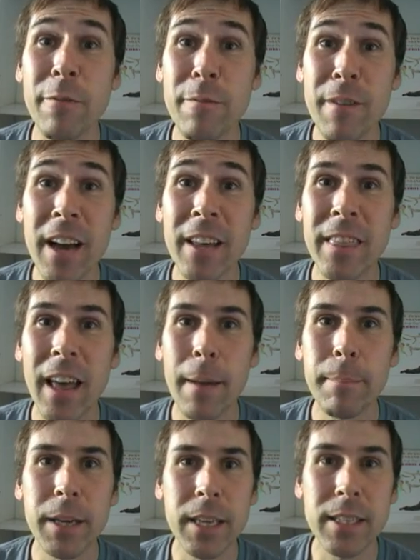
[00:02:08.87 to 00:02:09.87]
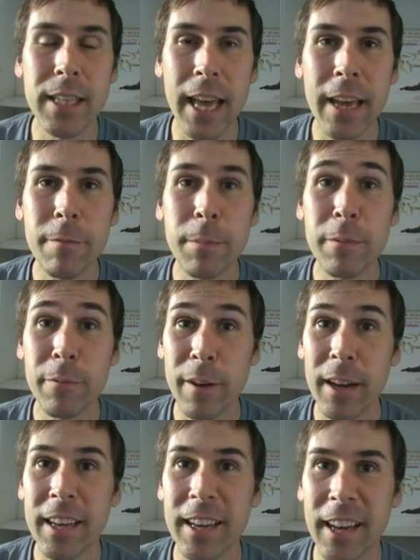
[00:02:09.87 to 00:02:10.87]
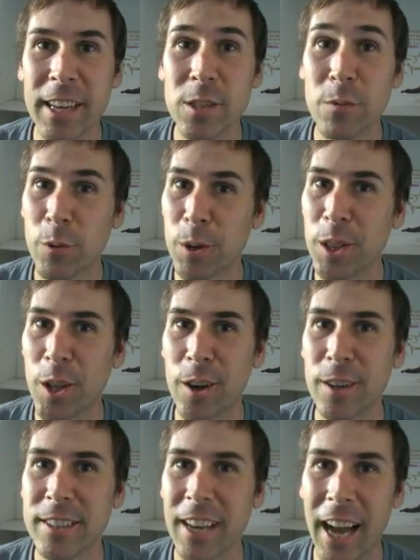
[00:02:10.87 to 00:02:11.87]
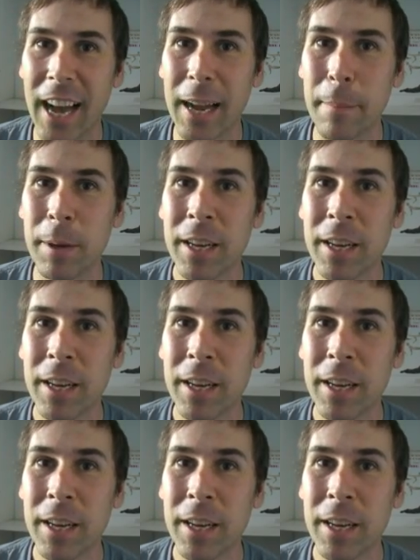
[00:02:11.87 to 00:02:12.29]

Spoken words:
Fuck them, because they have been fucking us for a long time.